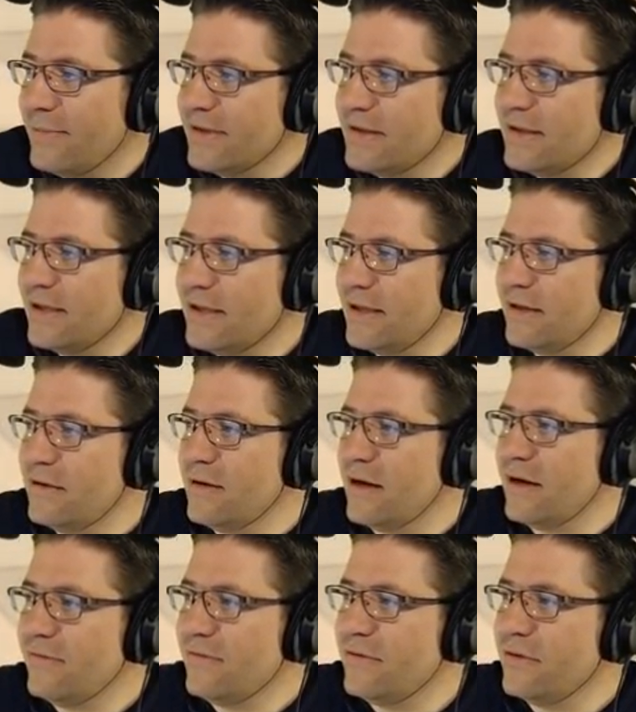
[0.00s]
the leader
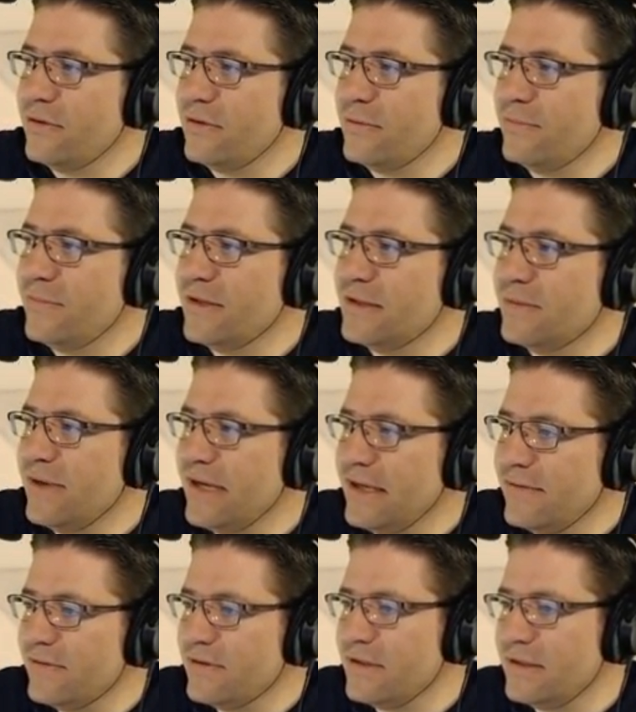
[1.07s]
of the group that's
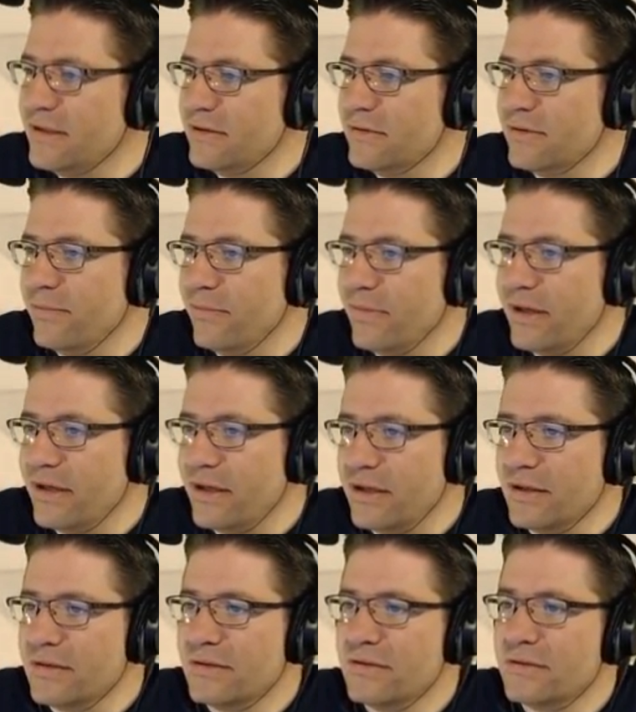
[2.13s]
made for you and me.
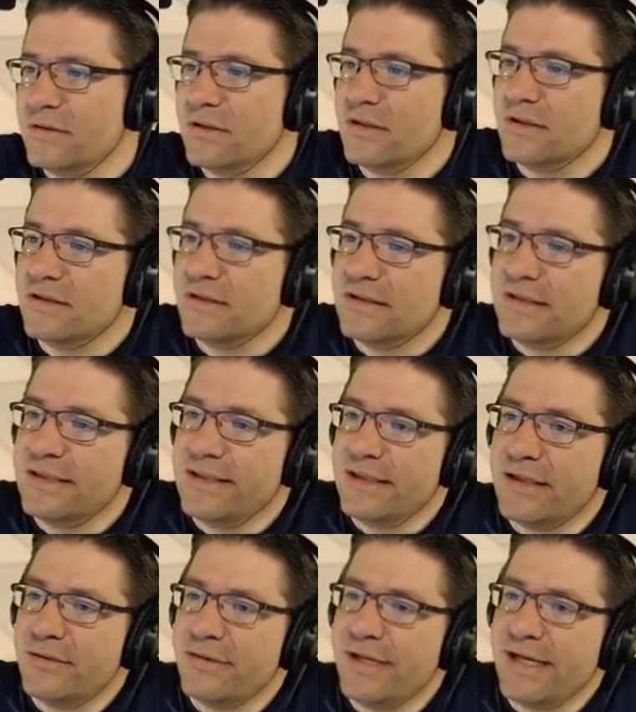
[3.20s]

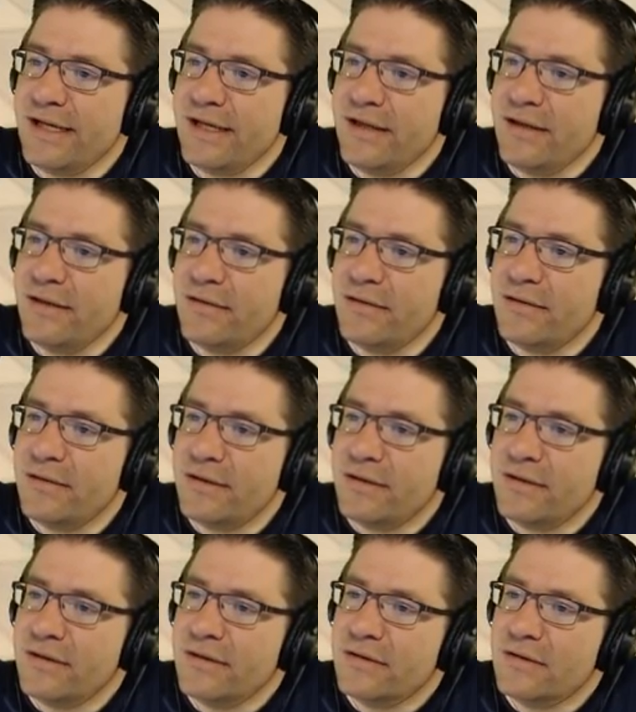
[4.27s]
COD.
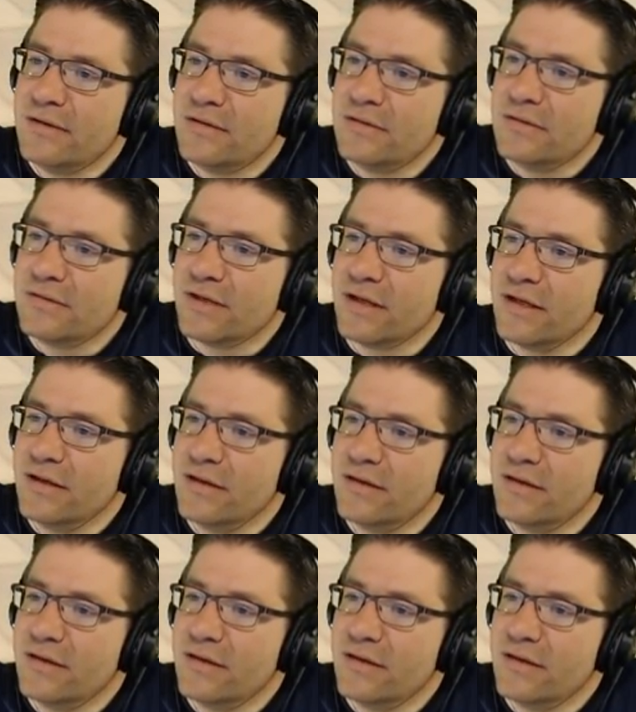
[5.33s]
Sorry.